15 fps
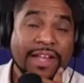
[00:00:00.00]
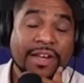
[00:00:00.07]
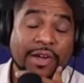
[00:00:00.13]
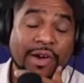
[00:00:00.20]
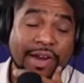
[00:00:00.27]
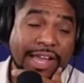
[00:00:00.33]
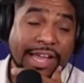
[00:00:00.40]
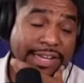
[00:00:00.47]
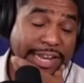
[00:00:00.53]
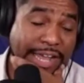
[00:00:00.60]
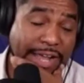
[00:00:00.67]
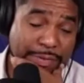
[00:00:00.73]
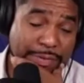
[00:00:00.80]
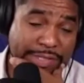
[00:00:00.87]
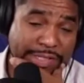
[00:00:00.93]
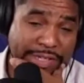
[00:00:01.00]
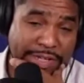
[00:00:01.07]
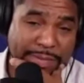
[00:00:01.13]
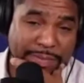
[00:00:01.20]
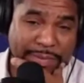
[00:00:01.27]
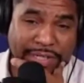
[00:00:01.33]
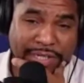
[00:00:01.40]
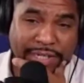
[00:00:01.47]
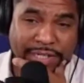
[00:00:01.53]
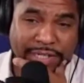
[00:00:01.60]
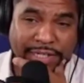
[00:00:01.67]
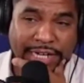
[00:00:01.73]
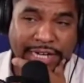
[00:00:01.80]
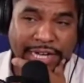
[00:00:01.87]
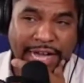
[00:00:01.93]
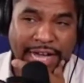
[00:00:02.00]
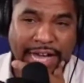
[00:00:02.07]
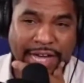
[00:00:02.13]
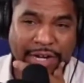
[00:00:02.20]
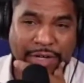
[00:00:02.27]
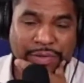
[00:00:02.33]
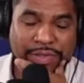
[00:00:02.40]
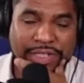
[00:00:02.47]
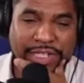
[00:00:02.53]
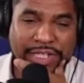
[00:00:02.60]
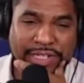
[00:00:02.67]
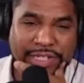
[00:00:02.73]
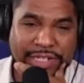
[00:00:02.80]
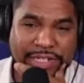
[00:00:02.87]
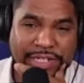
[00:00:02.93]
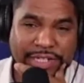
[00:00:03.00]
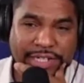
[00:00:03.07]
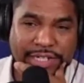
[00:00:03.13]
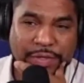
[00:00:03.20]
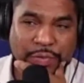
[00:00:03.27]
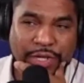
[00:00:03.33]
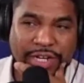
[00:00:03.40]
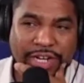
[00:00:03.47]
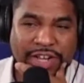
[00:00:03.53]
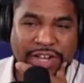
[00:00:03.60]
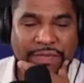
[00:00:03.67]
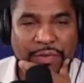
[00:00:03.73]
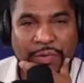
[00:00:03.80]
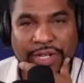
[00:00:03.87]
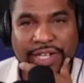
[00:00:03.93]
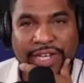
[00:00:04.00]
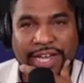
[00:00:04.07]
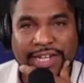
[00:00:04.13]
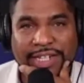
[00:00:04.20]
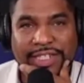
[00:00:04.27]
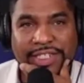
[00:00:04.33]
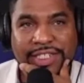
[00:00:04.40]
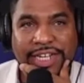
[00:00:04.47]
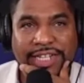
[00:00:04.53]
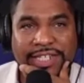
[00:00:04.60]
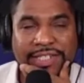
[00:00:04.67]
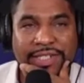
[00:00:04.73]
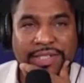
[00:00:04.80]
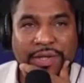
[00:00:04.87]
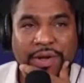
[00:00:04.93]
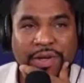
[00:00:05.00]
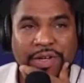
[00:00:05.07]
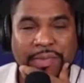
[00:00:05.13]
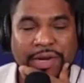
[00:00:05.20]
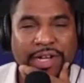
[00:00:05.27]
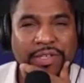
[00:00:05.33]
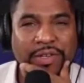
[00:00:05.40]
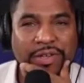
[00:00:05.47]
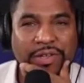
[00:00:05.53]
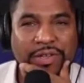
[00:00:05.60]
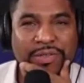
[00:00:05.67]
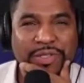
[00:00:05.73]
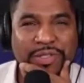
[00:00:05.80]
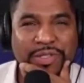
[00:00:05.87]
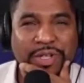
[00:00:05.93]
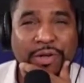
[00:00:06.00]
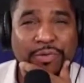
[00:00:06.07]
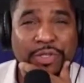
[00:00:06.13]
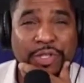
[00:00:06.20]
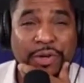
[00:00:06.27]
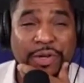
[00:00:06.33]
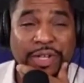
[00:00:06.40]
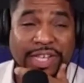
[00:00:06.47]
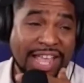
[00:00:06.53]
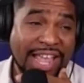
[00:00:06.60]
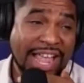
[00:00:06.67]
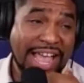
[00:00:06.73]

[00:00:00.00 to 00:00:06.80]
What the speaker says: No, that was I don't think we never really had a chance to talk about your whole journey.